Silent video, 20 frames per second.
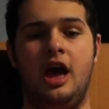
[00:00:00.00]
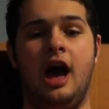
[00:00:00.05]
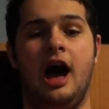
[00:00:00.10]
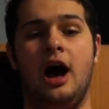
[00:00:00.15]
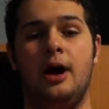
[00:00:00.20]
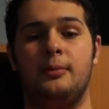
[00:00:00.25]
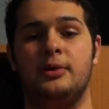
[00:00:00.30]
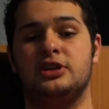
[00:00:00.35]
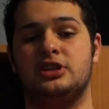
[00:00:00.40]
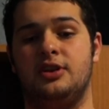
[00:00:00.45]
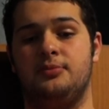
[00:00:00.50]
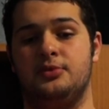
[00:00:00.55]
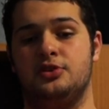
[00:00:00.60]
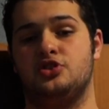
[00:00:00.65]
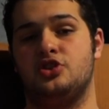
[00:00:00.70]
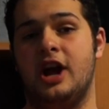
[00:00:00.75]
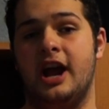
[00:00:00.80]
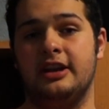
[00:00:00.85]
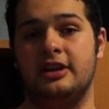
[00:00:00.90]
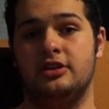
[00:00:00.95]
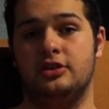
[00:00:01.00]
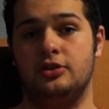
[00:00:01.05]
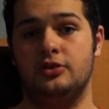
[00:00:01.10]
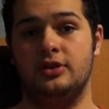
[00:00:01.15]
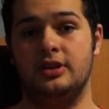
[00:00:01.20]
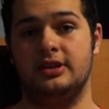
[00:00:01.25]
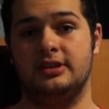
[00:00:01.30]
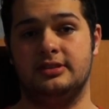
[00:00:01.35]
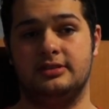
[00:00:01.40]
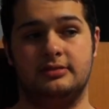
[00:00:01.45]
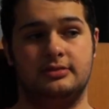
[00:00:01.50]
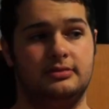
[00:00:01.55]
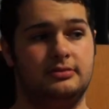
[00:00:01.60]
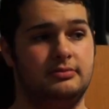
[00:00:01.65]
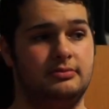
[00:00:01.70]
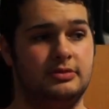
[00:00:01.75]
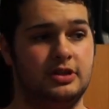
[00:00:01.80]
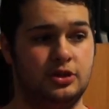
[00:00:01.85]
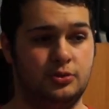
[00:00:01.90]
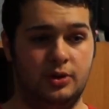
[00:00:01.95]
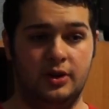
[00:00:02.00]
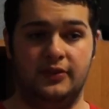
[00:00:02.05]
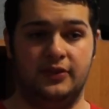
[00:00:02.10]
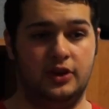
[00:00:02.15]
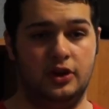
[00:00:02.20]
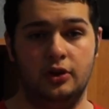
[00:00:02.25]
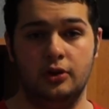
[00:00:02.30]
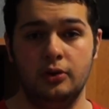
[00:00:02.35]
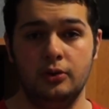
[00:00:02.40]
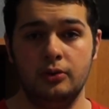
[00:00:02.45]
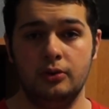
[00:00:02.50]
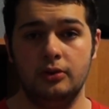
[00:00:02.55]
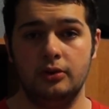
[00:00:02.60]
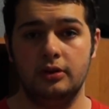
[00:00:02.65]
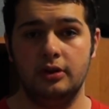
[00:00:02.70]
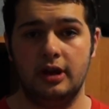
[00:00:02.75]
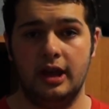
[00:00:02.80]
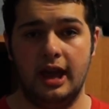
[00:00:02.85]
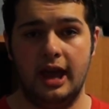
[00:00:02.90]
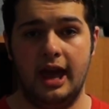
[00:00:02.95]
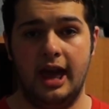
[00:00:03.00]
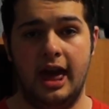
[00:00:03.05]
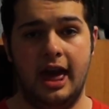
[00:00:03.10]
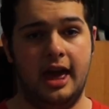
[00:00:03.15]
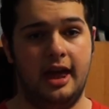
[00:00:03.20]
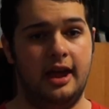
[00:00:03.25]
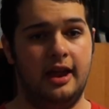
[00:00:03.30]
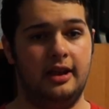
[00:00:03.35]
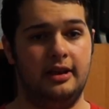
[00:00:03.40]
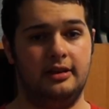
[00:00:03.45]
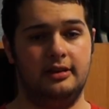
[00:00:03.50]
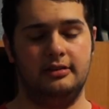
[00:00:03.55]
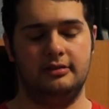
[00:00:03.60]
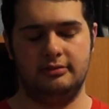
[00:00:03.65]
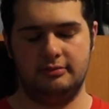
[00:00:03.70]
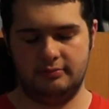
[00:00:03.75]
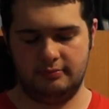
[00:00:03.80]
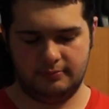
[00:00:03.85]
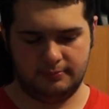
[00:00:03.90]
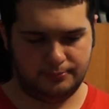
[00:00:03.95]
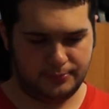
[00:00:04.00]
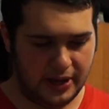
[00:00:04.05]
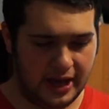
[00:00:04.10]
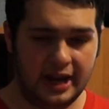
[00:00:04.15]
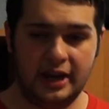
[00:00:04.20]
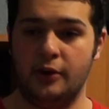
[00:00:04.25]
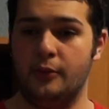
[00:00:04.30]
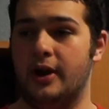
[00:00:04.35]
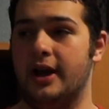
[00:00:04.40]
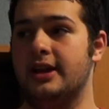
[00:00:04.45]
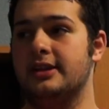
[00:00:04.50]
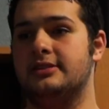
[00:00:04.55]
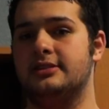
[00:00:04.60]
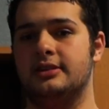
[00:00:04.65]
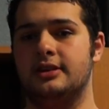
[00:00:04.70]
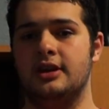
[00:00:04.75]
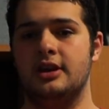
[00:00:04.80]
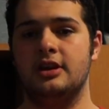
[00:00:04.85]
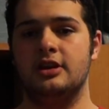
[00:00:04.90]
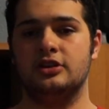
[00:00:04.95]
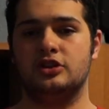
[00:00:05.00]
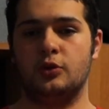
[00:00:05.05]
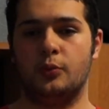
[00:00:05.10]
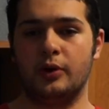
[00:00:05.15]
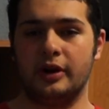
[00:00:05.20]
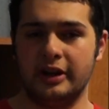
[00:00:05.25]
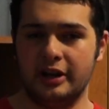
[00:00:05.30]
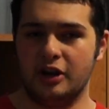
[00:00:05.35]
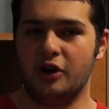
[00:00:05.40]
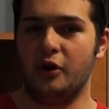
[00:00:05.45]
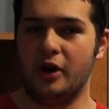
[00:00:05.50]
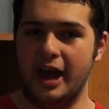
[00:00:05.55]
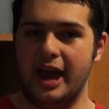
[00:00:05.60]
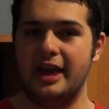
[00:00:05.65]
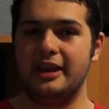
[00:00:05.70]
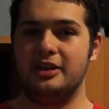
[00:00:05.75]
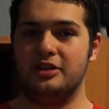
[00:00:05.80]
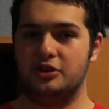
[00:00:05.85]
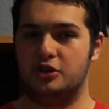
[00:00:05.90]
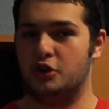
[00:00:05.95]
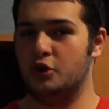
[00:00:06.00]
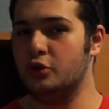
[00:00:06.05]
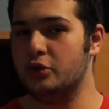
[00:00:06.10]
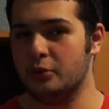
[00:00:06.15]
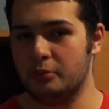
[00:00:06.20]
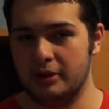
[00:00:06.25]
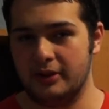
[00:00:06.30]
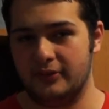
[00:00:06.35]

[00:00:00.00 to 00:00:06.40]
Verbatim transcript: how much I've been trying to do this this review. And but anyways, so we're gonna go ahead and do the